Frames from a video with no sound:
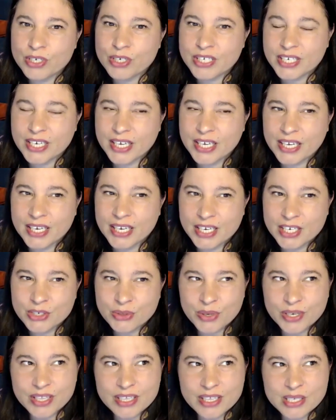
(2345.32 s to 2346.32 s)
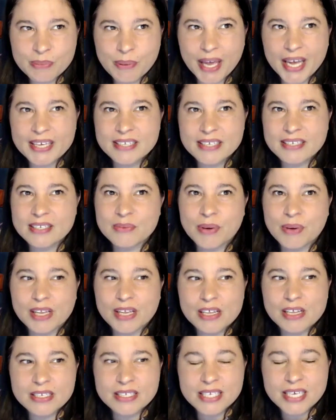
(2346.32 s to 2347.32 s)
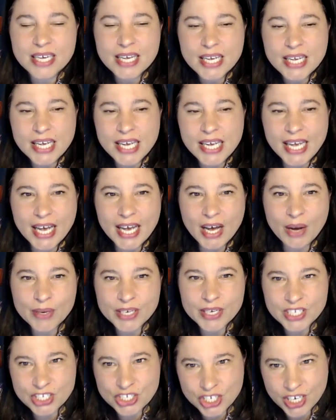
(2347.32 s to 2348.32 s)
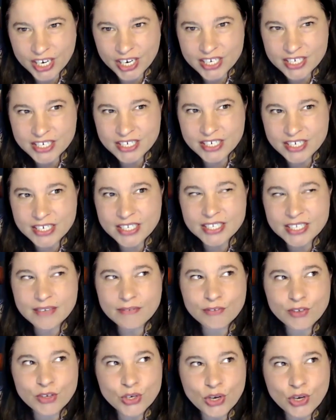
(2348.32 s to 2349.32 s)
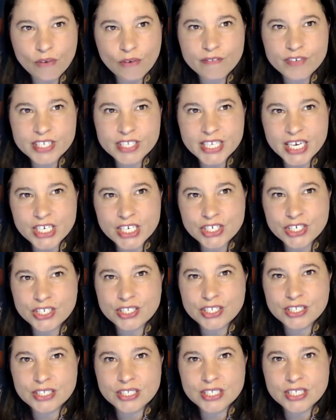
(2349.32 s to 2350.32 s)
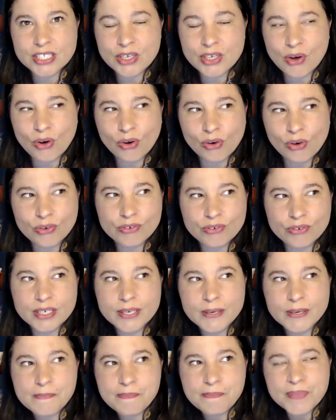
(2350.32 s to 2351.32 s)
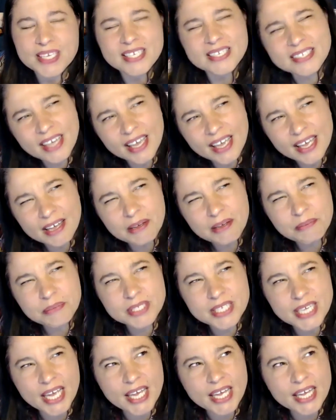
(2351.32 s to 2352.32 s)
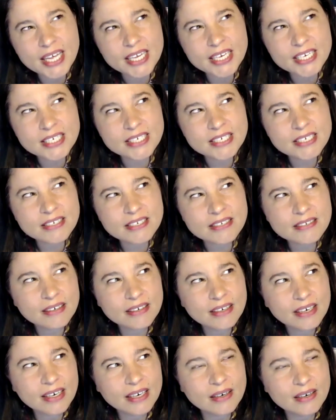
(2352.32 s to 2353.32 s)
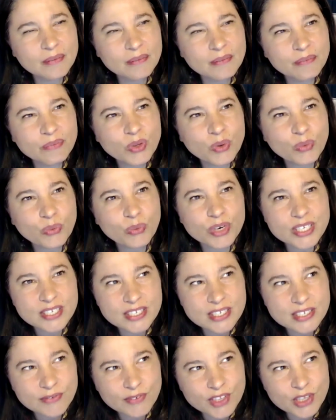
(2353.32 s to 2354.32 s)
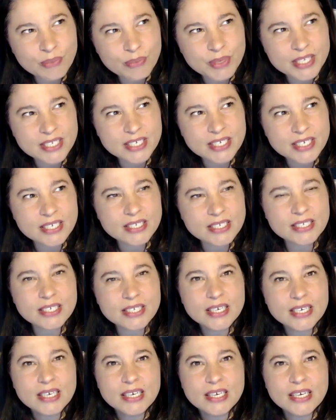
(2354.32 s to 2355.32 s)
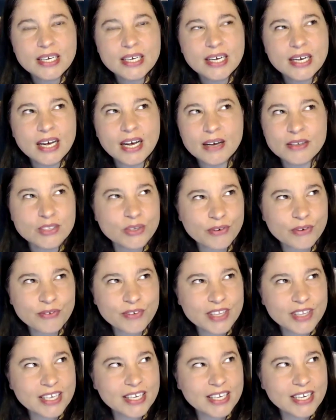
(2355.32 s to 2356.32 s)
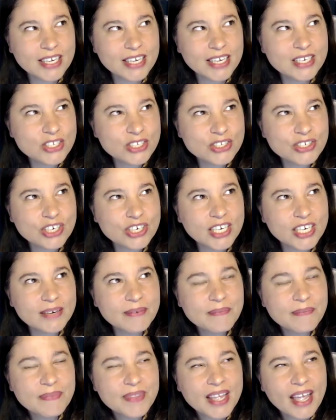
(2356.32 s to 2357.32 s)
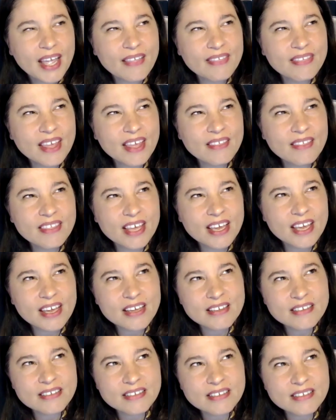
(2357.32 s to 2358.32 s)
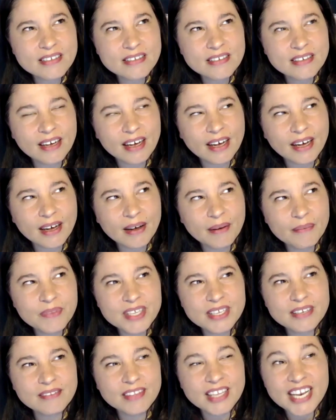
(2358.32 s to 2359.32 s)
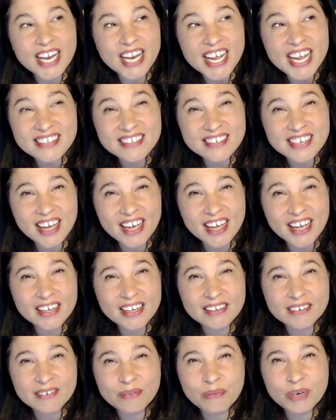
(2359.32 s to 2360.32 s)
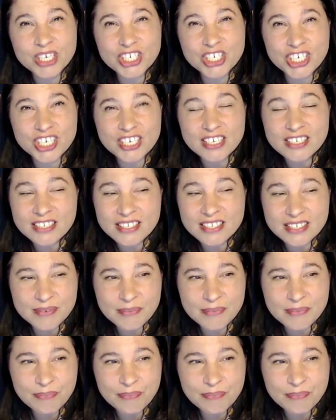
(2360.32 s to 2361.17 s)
and entering the space, as well as our exchanges, a few conversations on scams and risks for the business, for the industry. And then there's the next day, which is